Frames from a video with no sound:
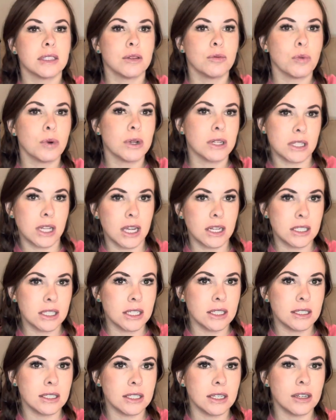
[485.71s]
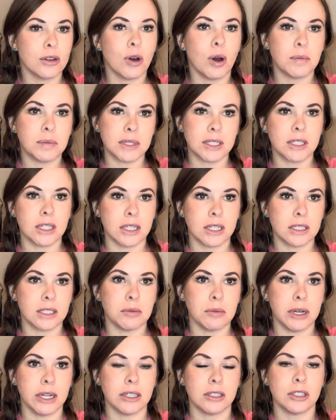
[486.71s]
And once that's easy, go up to 60
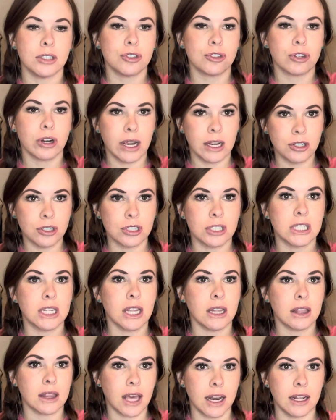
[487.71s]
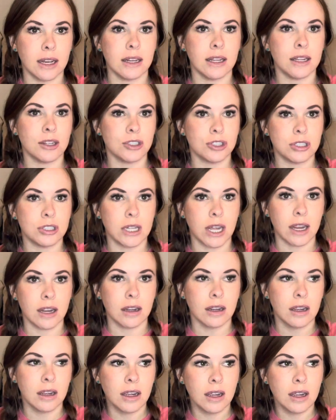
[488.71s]
minutes, and try and just get that in each day.